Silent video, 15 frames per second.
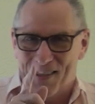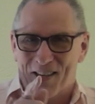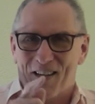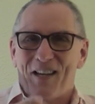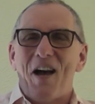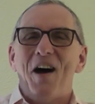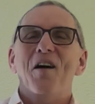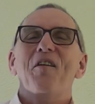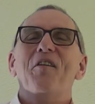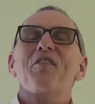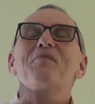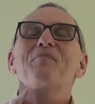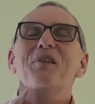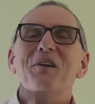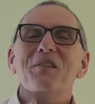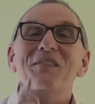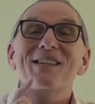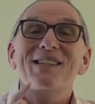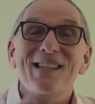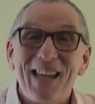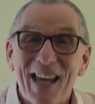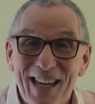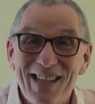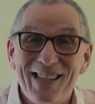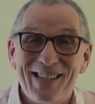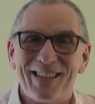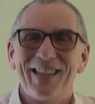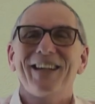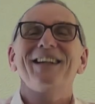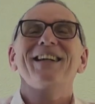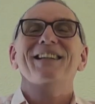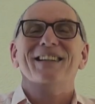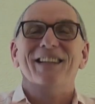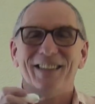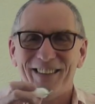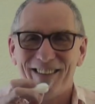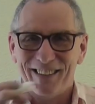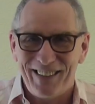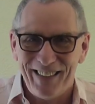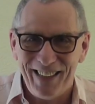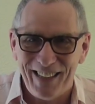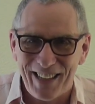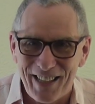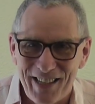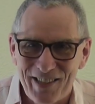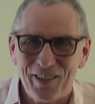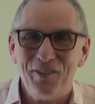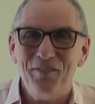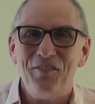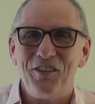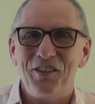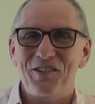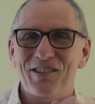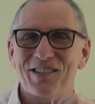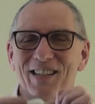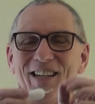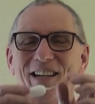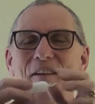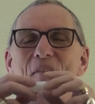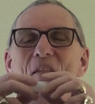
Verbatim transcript: they go at the bottom of his legs. Just in case I confused you.